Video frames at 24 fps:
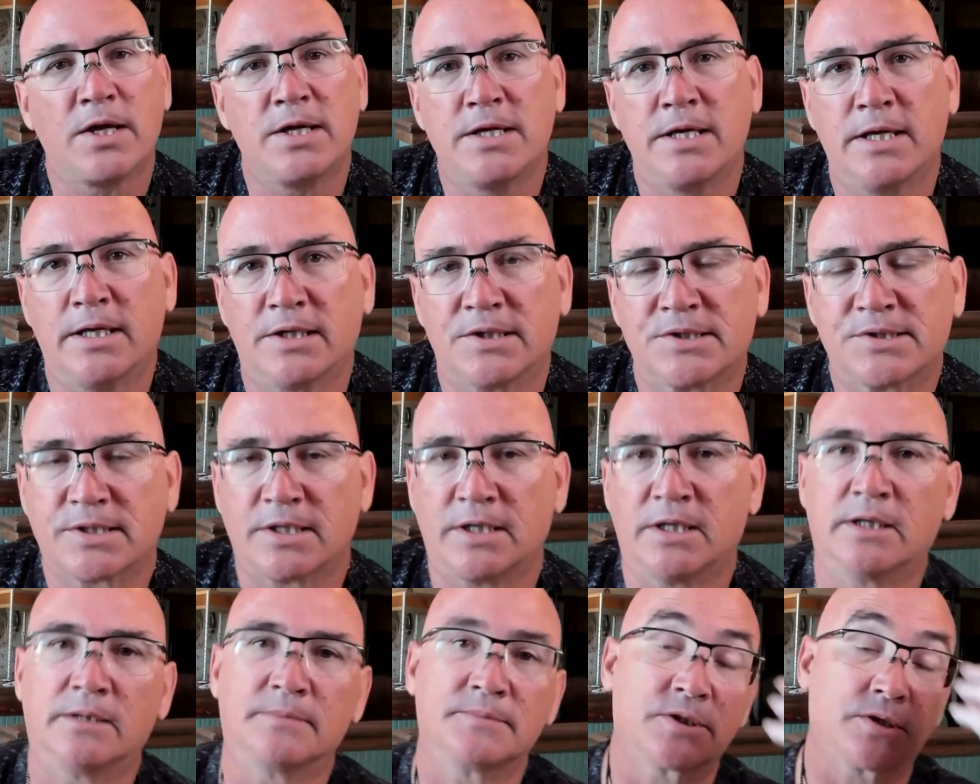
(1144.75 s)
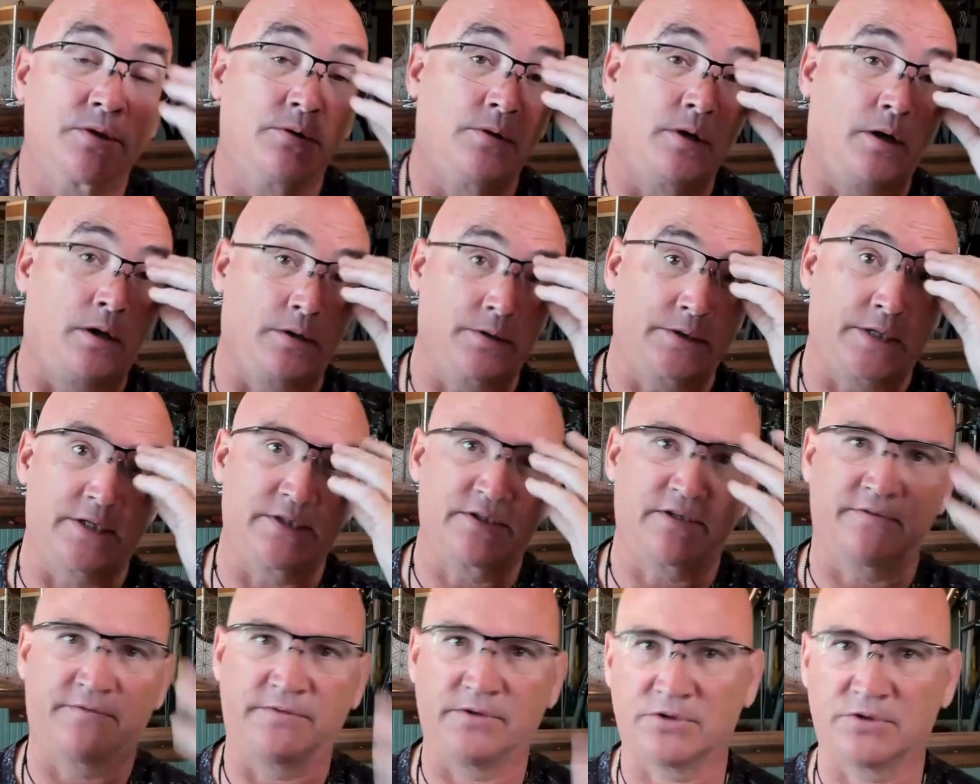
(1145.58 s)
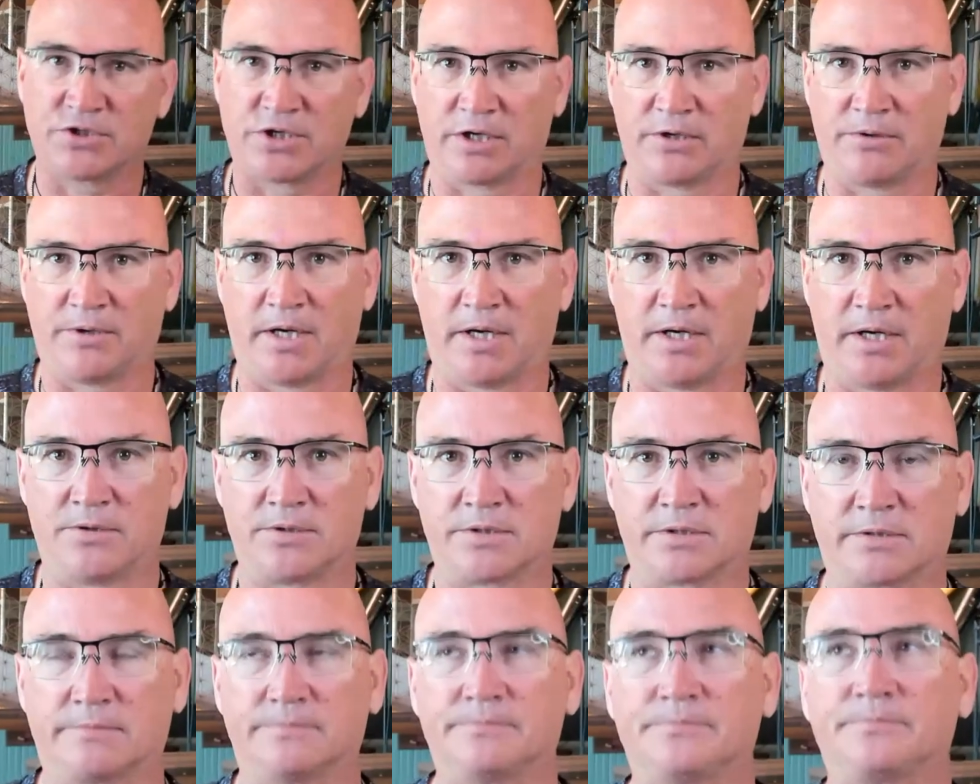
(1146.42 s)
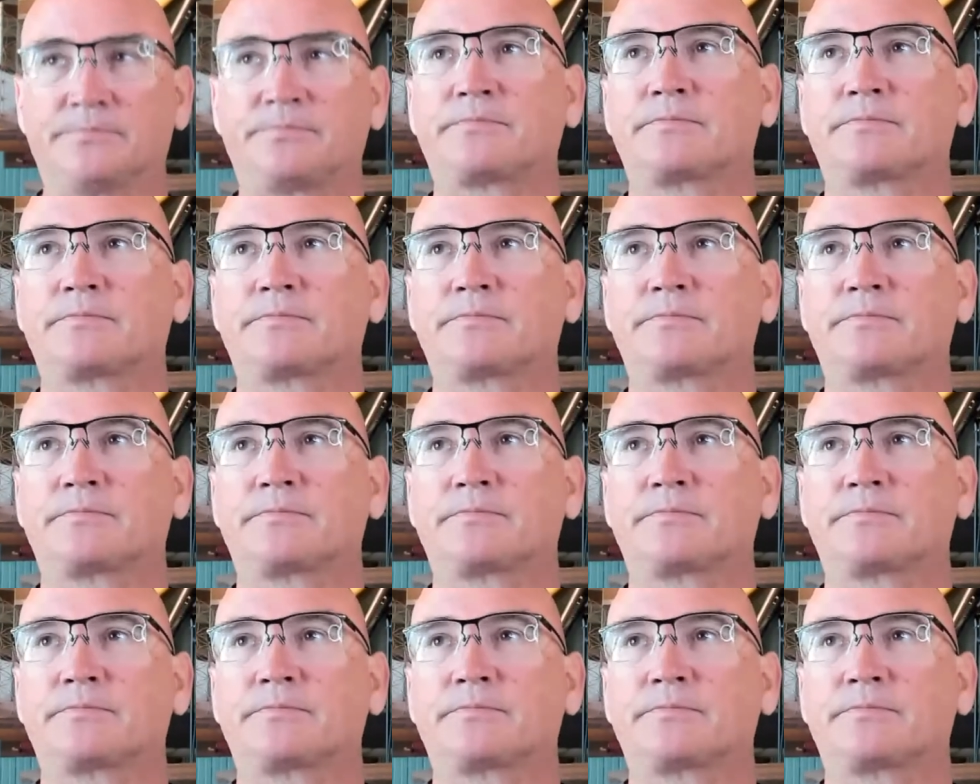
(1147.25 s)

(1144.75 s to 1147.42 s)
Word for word: Yes. Um, so all tensor field generators